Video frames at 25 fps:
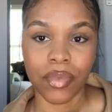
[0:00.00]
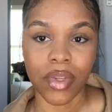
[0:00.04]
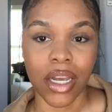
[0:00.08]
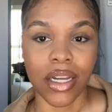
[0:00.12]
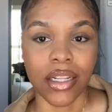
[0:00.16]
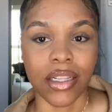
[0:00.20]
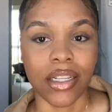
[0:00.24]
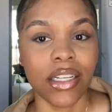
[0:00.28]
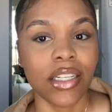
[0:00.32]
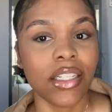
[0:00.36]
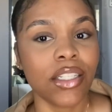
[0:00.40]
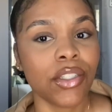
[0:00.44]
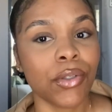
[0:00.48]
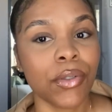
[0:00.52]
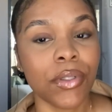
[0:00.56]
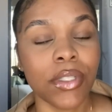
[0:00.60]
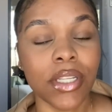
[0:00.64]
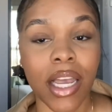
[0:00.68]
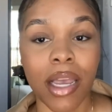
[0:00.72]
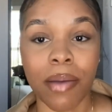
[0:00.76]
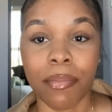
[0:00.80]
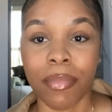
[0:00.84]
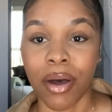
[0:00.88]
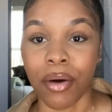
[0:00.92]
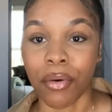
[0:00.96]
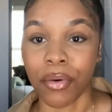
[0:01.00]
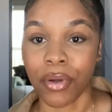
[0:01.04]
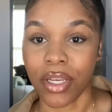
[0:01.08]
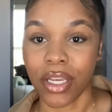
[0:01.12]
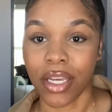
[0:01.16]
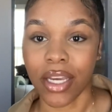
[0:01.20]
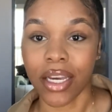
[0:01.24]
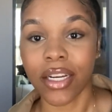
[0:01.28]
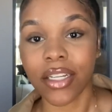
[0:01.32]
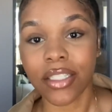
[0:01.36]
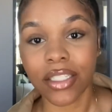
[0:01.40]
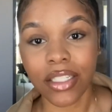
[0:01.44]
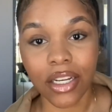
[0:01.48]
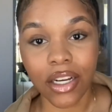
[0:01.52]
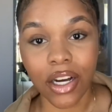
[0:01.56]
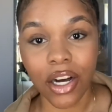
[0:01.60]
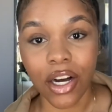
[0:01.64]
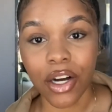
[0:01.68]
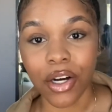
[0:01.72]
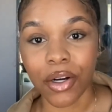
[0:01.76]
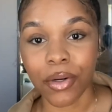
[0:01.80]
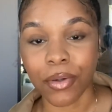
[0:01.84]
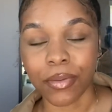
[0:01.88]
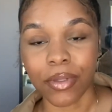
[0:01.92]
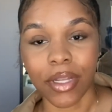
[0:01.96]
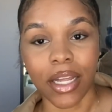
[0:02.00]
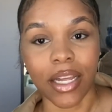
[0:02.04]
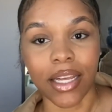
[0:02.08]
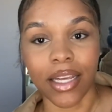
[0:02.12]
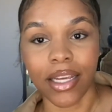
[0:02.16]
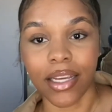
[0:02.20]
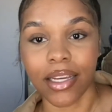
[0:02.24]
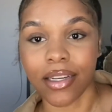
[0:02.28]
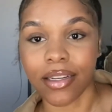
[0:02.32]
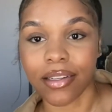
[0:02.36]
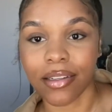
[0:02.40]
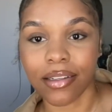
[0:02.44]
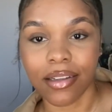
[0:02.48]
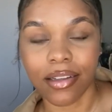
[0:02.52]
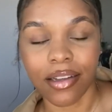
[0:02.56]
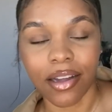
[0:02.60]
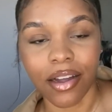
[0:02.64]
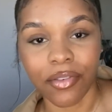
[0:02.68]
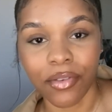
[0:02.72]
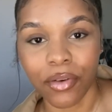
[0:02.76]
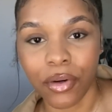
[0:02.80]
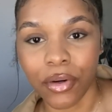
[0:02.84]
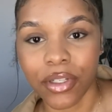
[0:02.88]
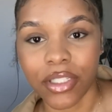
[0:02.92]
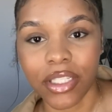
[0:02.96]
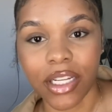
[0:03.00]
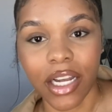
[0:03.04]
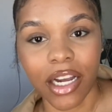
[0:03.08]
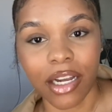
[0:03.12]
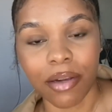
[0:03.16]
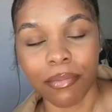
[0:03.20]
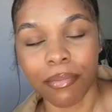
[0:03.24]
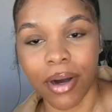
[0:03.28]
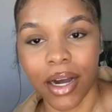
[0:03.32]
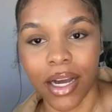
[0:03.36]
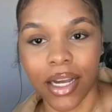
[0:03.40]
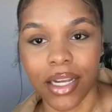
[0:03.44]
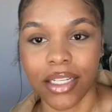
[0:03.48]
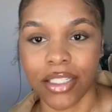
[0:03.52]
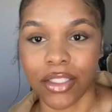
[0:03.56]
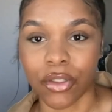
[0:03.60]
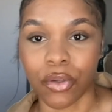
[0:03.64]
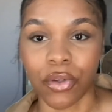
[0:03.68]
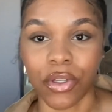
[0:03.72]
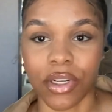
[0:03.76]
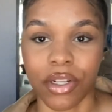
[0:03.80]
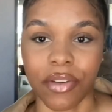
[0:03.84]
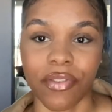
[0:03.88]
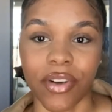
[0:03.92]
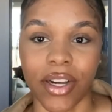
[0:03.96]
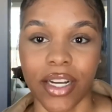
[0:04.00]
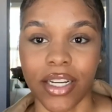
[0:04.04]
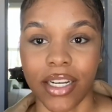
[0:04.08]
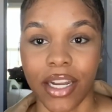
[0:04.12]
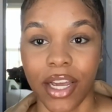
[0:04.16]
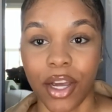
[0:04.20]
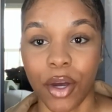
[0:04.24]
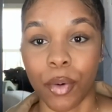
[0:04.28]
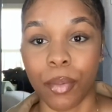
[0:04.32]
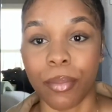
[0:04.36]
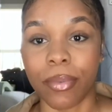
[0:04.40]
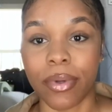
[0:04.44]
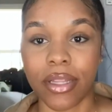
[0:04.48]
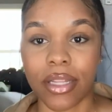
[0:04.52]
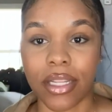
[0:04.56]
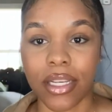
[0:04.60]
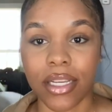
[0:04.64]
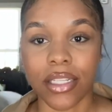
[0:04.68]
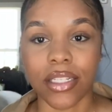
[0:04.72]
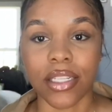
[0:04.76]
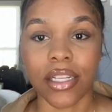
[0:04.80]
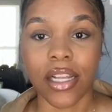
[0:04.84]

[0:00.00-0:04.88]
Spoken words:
These shoes came out years ago. Like, of course everybody's on it right now, but these